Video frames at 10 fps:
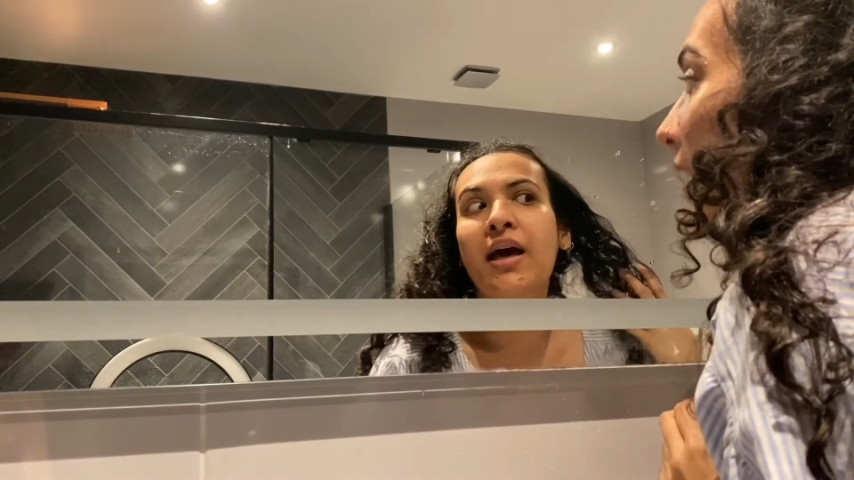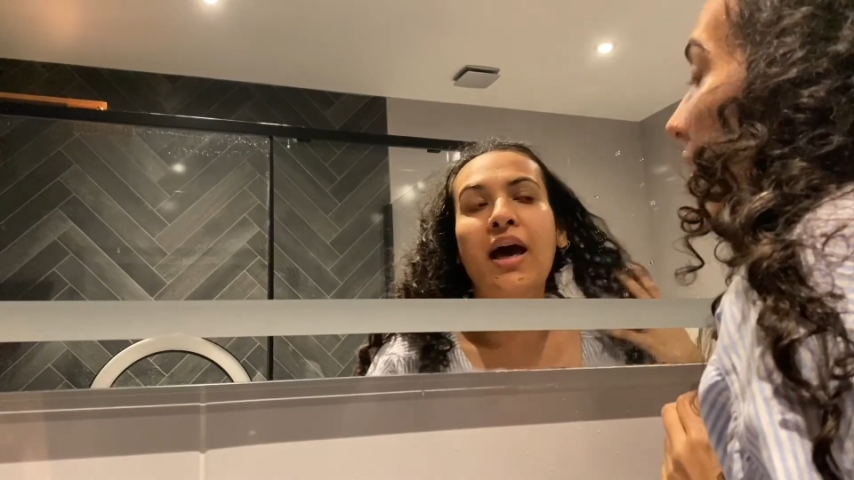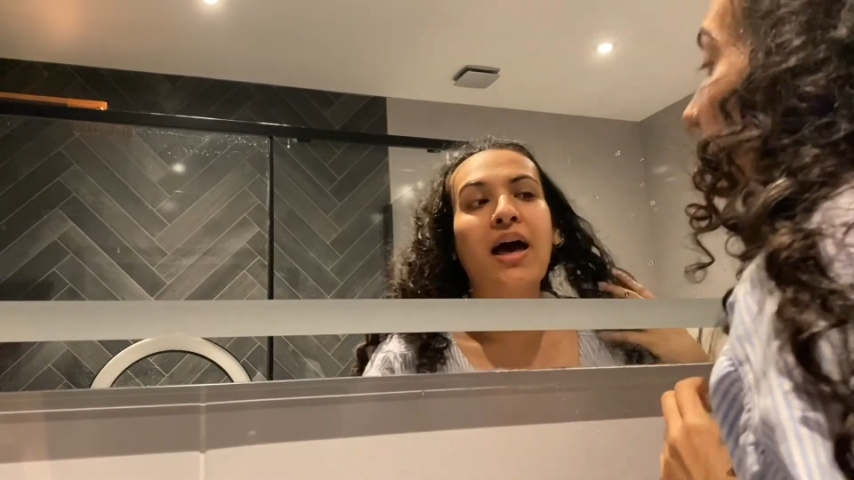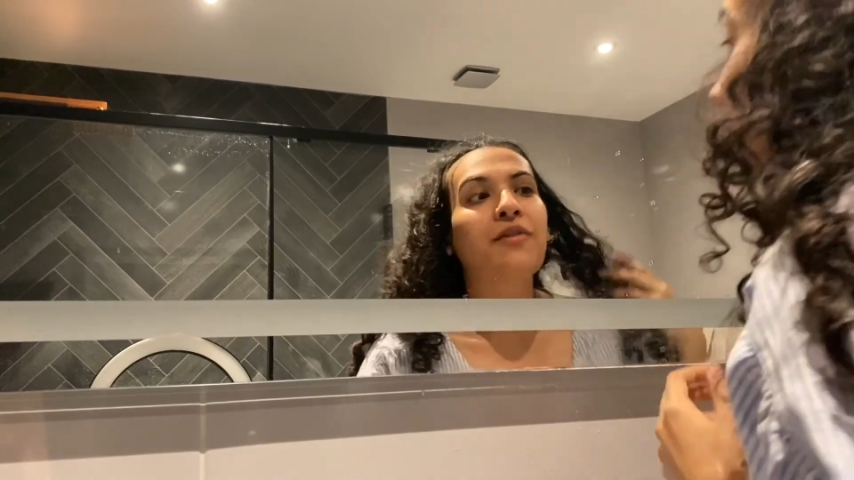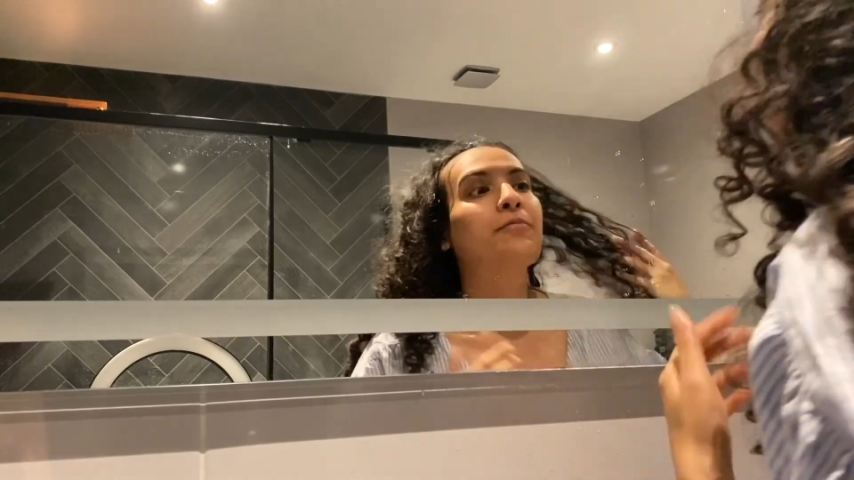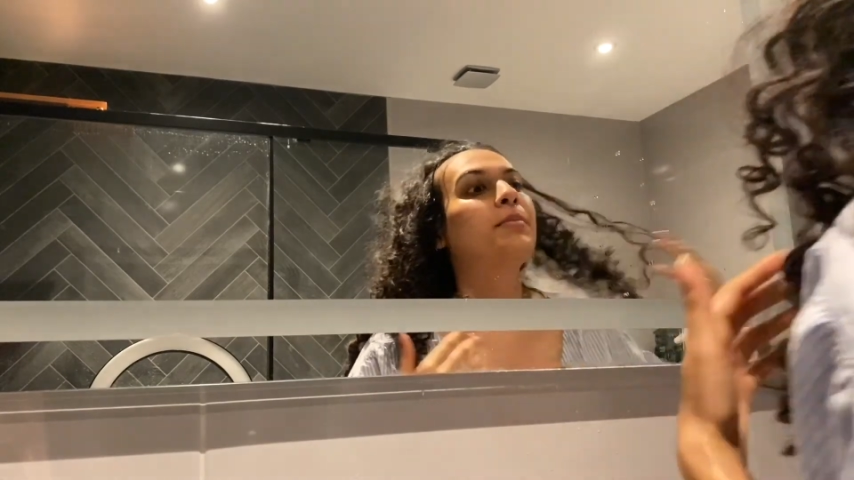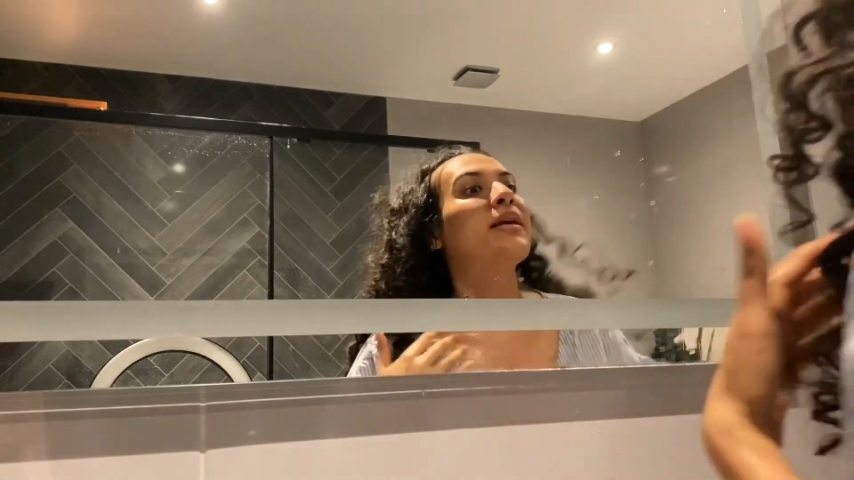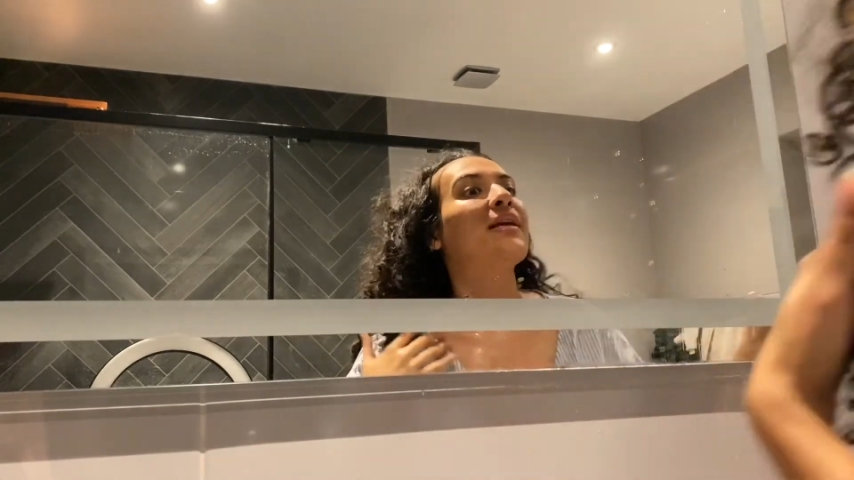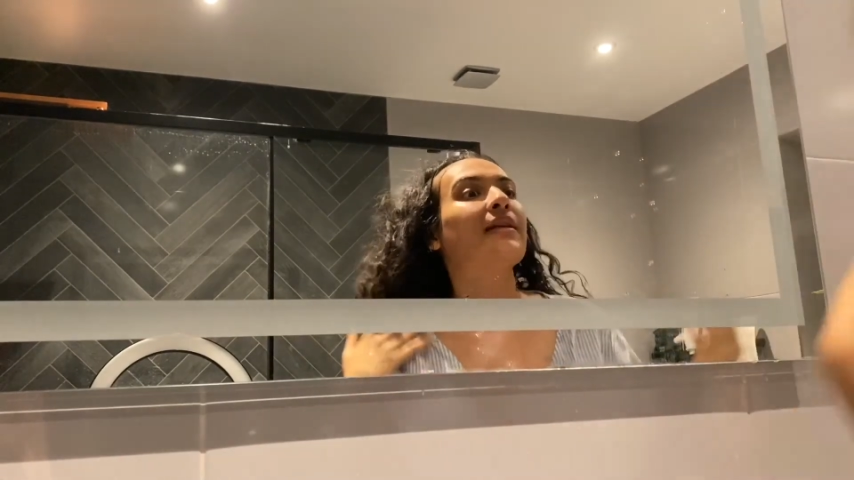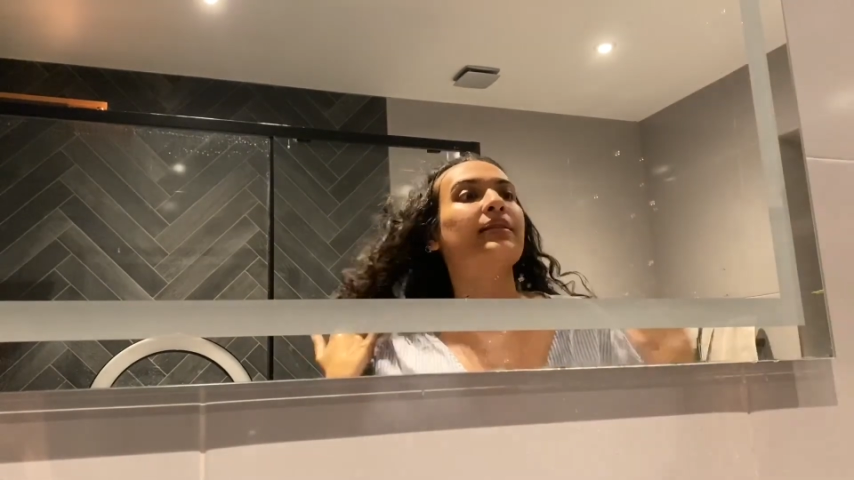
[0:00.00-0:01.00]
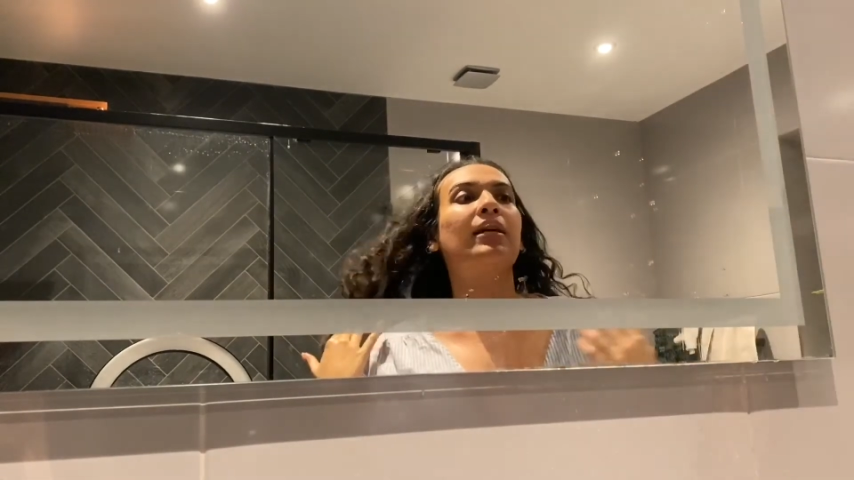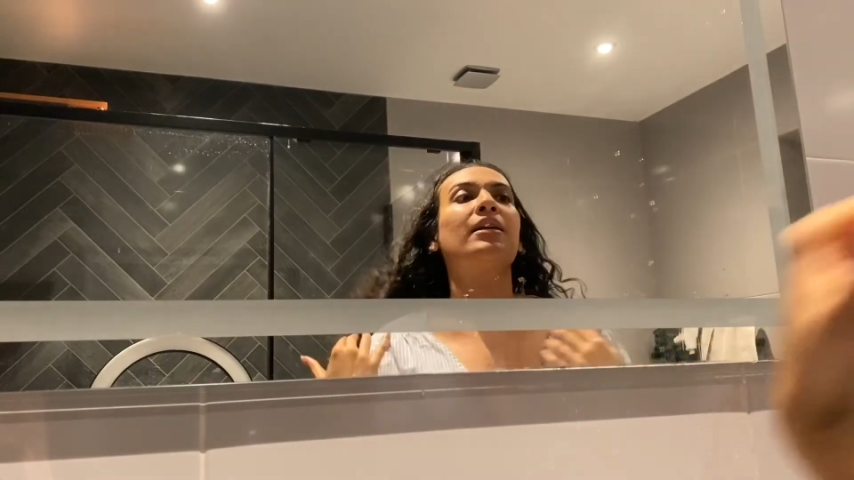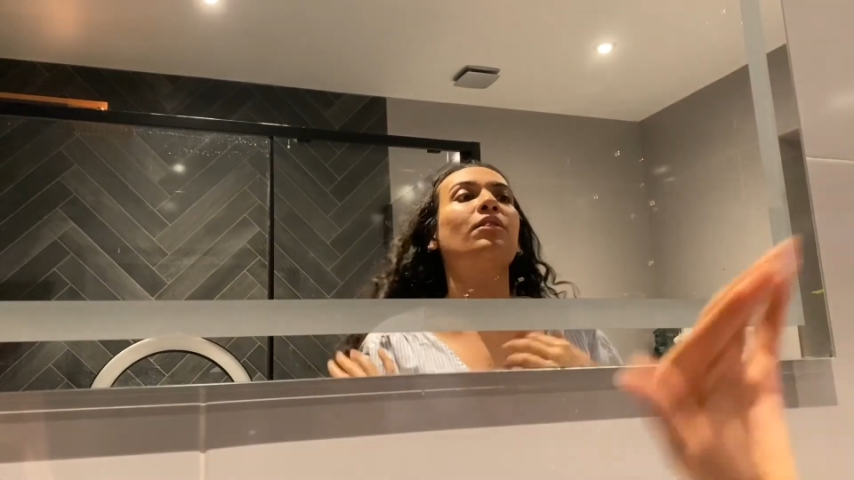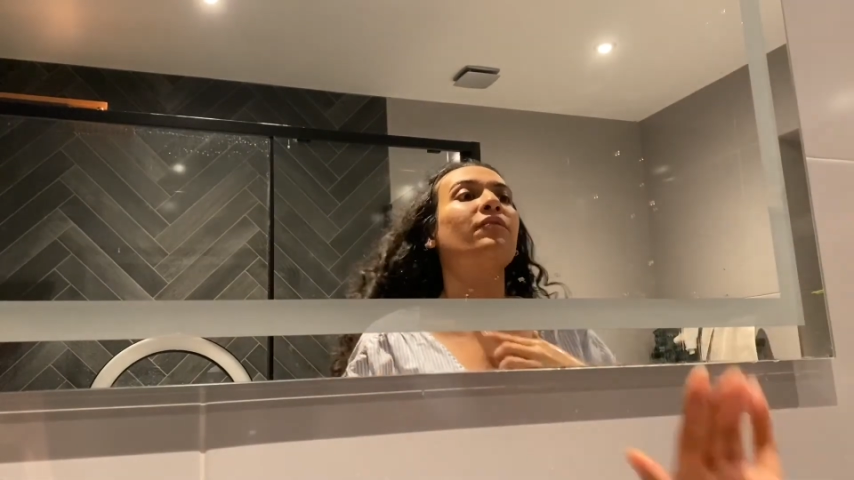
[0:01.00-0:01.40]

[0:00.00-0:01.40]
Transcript: have been taken off.